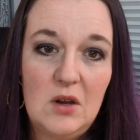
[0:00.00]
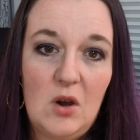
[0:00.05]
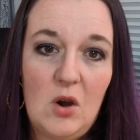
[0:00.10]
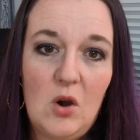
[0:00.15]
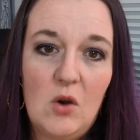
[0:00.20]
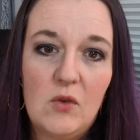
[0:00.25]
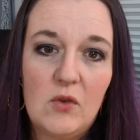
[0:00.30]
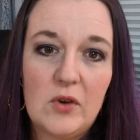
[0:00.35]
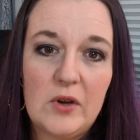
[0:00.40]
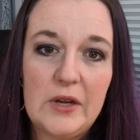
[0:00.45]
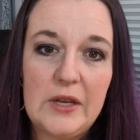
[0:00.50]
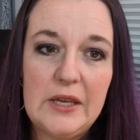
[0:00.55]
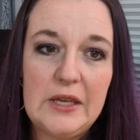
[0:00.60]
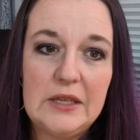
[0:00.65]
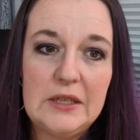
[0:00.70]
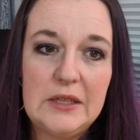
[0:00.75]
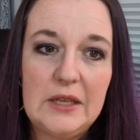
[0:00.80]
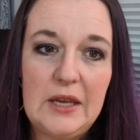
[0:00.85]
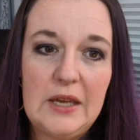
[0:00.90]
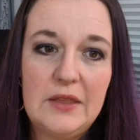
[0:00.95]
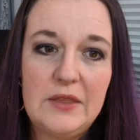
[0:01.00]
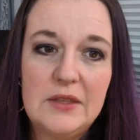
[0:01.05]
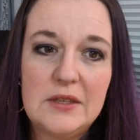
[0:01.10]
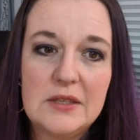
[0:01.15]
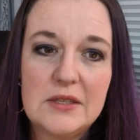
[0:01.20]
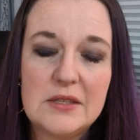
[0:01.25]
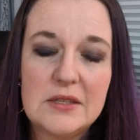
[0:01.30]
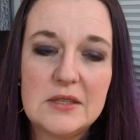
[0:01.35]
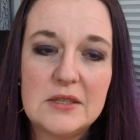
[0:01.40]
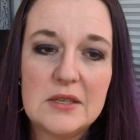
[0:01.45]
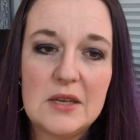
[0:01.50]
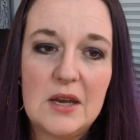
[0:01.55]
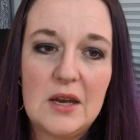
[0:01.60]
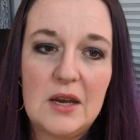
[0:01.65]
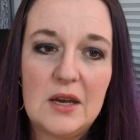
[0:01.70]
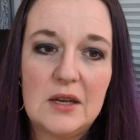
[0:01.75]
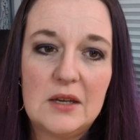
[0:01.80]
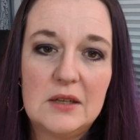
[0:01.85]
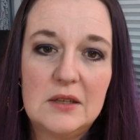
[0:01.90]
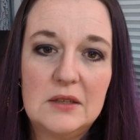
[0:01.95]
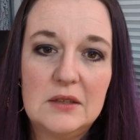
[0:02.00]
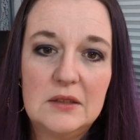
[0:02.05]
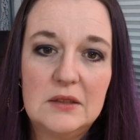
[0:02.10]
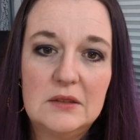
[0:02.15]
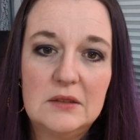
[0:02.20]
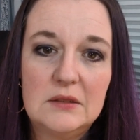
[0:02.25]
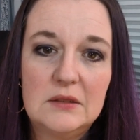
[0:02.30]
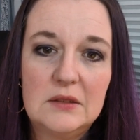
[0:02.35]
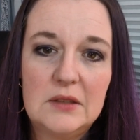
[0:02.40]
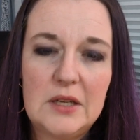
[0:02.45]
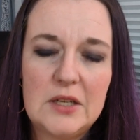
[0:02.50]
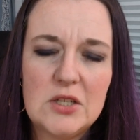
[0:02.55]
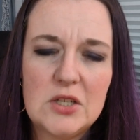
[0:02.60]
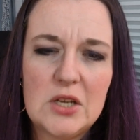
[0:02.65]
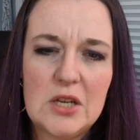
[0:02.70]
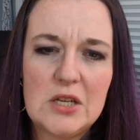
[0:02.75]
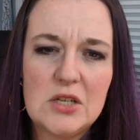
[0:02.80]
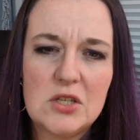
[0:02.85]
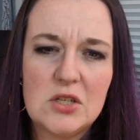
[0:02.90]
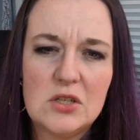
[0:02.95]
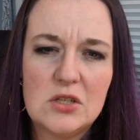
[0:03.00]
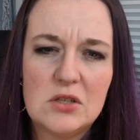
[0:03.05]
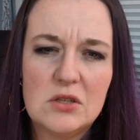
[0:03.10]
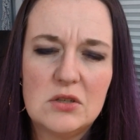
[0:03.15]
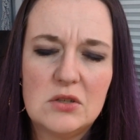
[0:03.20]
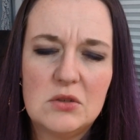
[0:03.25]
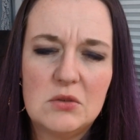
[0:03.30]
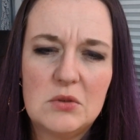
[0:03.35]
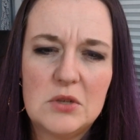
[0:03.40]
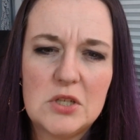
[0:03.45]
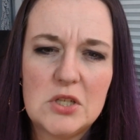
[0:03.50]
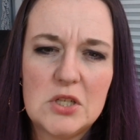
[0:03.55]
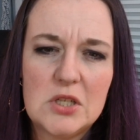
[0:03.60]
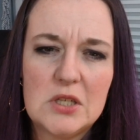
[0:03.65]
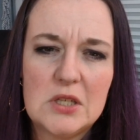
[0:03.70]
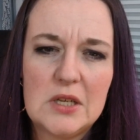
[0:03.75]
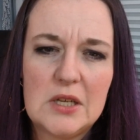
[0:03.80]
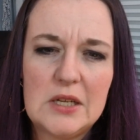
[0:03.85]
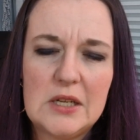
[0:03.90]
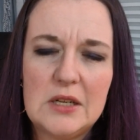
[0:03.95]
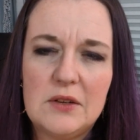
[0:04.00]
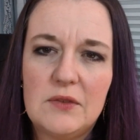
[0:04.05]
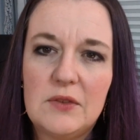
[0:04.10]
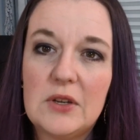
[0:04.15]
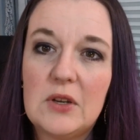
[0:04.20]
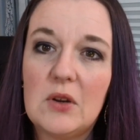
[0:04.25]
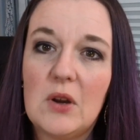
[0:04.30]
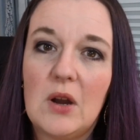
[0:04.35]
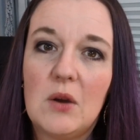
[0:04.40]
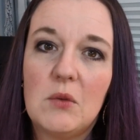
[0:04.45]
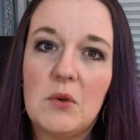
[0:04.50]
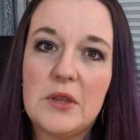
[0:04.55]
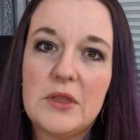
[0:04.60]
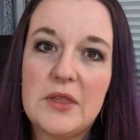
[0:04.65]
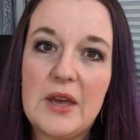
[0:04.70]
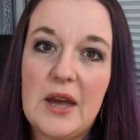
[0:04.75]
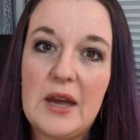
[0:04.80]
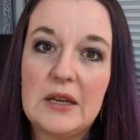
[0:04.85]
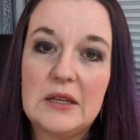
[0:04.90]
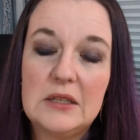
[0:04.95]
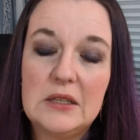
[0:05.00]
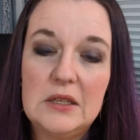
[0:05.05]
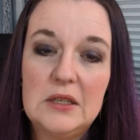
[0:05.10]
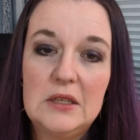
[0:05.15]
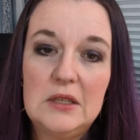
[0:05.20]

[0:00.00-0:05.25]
over in. And this education tuition, I need to figure out what that